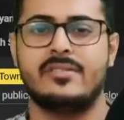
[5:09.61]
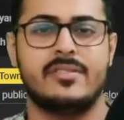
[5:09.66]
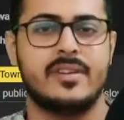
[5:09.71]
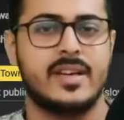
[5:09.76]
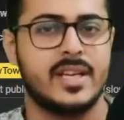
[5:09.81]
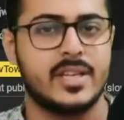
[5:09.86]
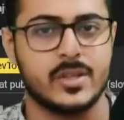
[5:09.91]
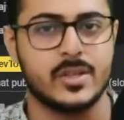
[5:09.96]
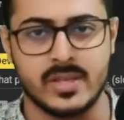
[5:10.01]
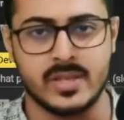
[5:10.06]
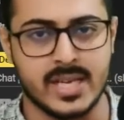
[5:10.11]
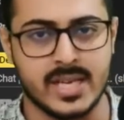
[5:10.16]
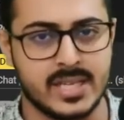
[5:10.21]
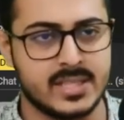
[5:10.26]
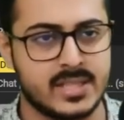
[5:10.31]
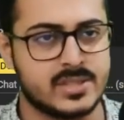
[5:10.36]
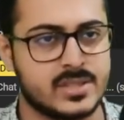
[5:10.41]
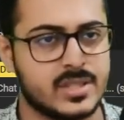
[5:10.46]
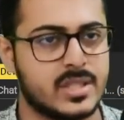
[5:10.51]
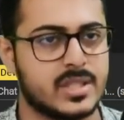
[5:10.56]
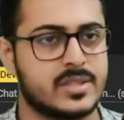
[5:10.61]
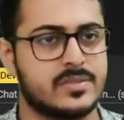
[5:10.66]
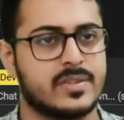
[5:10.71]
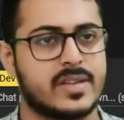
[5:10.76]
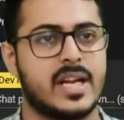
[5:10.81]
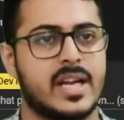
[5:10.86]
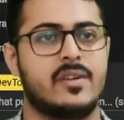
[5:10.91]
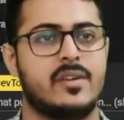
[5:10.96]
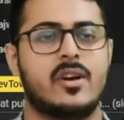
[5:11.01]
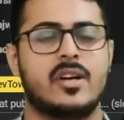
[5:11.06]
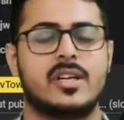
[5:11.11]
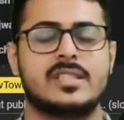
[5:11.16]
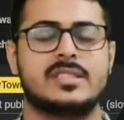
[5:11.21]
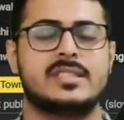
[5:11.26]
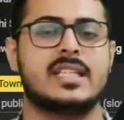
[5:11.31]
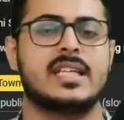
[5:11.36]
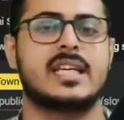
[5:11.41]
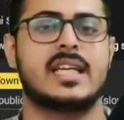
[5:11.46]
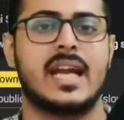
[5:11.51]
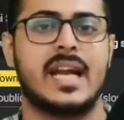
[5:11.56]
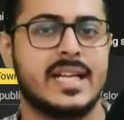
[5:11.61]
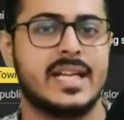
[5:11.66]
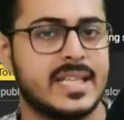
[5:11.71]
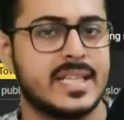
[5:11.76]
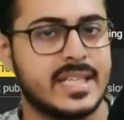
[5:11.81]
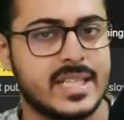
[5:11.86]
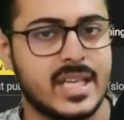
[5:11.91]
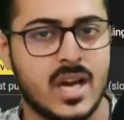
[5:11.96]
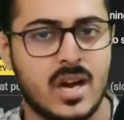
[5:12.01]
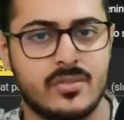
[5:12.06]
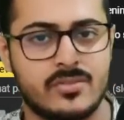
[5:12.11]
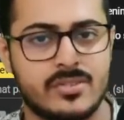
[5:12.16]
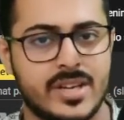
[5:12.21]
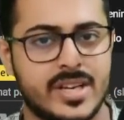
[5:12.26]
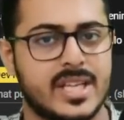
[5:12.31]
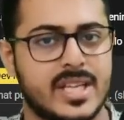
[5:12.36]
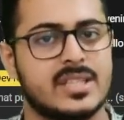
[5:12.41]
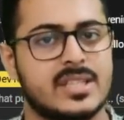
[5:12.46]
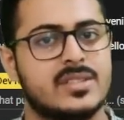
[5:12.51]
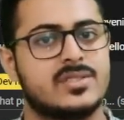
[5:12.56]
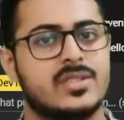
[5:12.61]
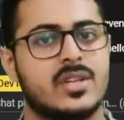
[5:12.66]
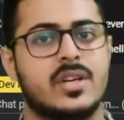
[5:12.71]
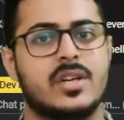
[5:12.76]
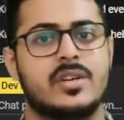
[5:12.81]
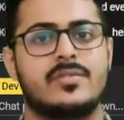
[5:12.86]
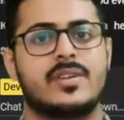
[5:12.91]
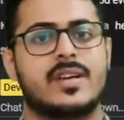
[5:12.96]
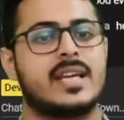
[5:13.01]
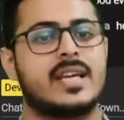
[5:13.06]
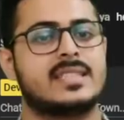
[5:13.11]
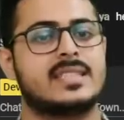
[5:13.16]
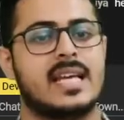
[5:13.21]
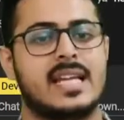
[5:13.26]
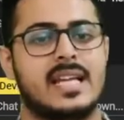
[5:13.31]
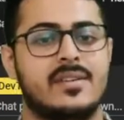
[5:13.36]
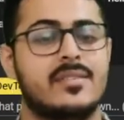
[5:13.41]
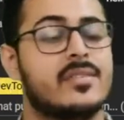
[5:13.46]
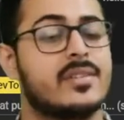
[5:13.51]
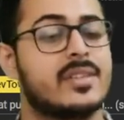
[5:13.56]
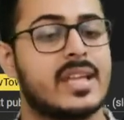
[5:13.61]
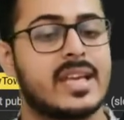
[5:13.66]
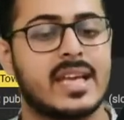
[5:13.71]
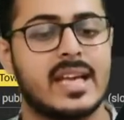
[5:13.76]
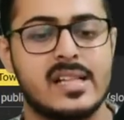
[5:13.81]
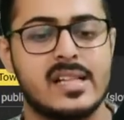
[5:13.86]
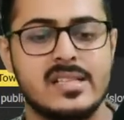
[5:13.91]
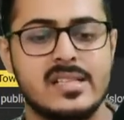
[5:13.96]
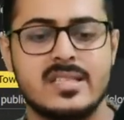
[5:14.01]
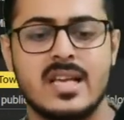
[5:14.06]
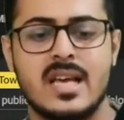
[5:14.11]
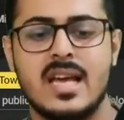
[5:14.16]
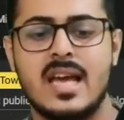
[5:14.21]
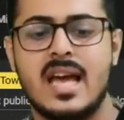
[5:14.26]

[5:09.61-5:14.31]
where you will get the certificate, what is the criteria of getting the certificates, and everything else,